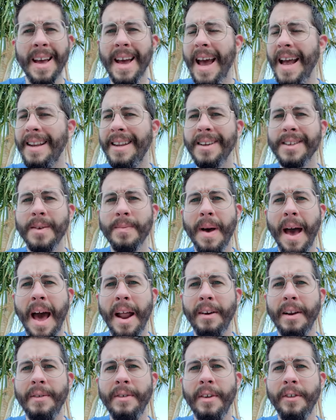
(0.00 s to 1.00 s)
it doesn't matter
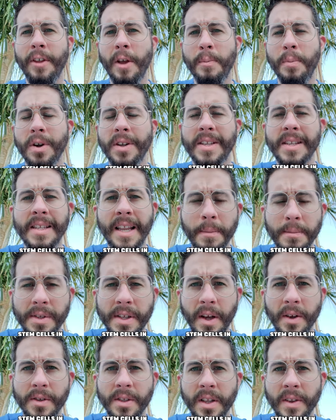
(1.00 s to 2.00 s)
even if they put stem
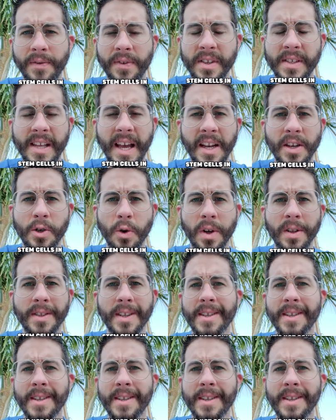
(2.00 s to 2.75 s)
cells in the facet joints,